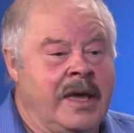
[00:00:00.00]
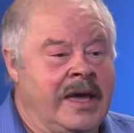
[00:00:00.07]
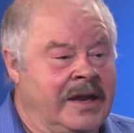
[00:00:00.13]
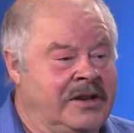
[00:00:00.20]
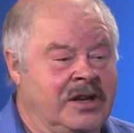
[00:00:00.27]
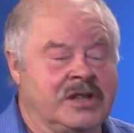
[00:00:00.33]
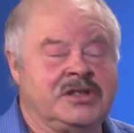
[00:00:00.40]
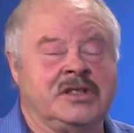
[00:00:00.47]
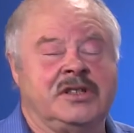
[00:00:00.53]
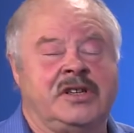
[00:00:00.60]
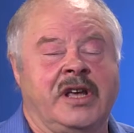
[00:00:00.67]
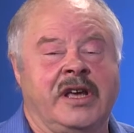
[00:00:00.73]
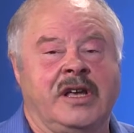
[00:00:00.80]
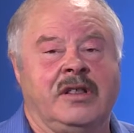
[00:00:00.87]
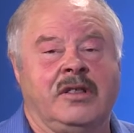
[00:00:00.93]
it doesn't
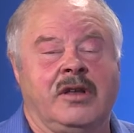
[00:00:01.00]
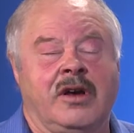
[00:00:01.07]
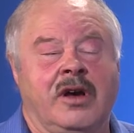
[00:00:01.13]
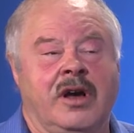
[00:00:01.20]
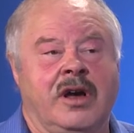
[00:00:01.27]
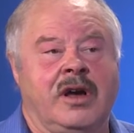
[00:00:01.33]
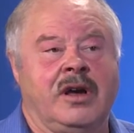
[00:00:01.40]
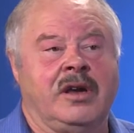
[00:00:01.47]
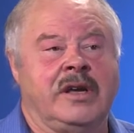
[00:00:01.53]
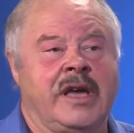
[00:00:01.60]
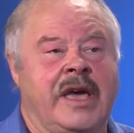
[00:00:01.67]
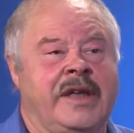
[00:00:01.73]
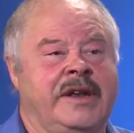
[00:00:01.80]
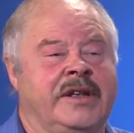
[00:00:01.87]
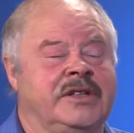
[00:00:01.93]
take long,
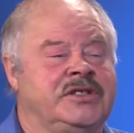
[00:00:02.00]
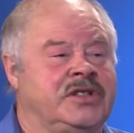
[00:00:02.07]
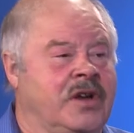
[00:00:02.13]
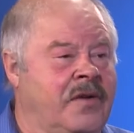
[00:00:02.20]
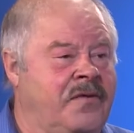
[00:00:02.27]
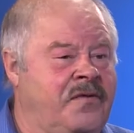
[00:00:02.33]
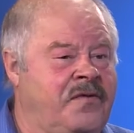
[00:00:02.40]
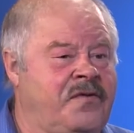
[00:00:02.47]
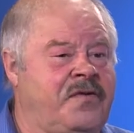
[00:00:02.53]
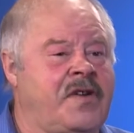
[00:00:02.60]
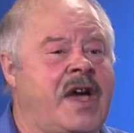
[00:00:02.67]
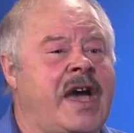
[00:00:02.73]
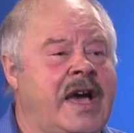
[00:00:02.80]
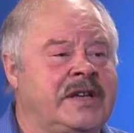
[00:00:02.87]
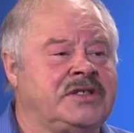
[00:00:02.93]
and it's a
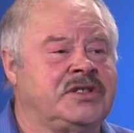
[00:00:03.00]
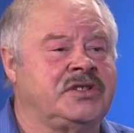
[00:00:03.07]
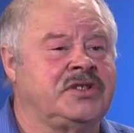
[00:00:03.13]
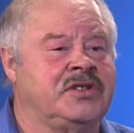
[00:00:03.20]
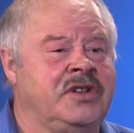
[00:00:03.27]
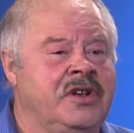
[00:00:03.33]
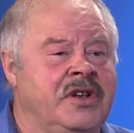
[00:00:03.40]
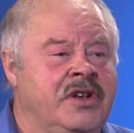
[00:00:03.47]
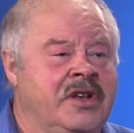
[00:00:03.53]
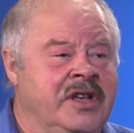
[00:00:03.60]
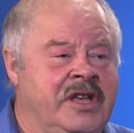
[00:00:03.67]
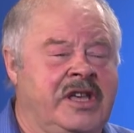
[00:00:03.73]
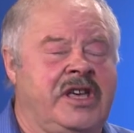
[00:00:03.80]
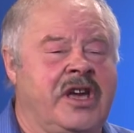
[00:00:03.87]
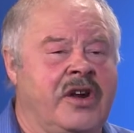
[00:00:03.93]
fast,
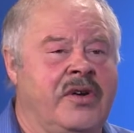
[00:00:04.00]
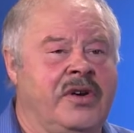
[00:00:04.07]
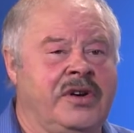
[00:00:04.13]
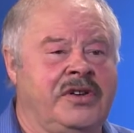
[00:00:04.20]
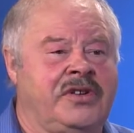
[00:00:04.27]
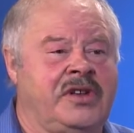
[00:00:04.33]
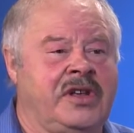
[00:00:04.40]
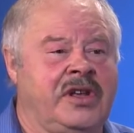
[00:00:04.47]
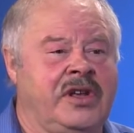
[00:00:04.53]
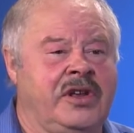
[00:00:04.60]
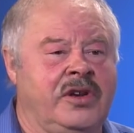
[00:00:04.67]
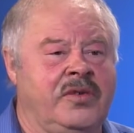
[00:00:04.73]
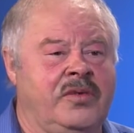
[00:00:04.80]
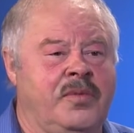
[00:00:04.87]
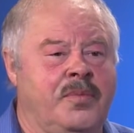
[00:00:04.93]

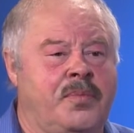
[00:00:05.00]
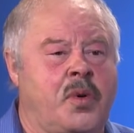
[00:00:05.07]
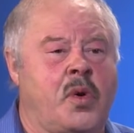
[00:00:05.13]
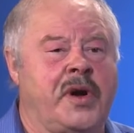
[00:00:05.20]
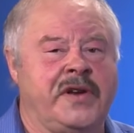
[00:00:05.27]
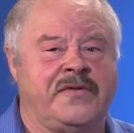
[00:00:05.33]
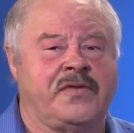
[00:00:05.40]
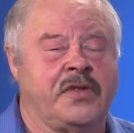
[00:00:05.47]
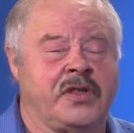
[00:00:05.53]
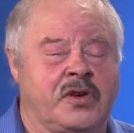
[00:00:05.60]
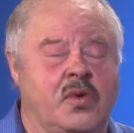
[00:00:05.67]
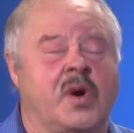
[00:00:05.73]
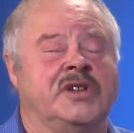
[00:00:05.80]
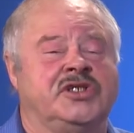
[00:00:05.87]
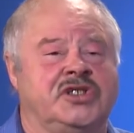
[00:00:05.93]
guaranteed point for the
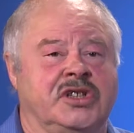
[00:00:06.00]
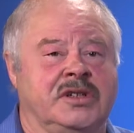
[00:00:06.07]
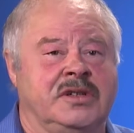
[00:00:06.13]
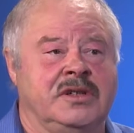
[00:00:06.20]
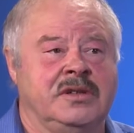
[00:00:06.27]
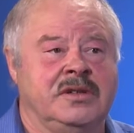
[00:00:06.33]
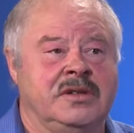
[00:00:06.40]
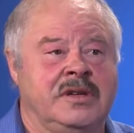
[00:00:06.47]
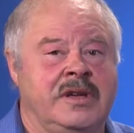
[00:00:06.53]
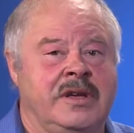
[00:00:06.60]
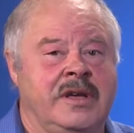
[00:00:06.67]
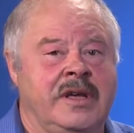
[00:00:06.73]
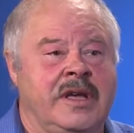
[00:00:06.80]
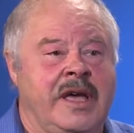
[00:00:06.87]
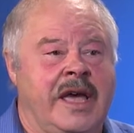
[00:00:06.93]
question.
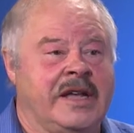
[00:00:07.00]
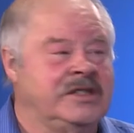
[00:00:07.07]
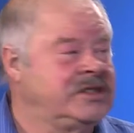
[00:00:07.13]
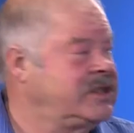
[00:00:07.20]
And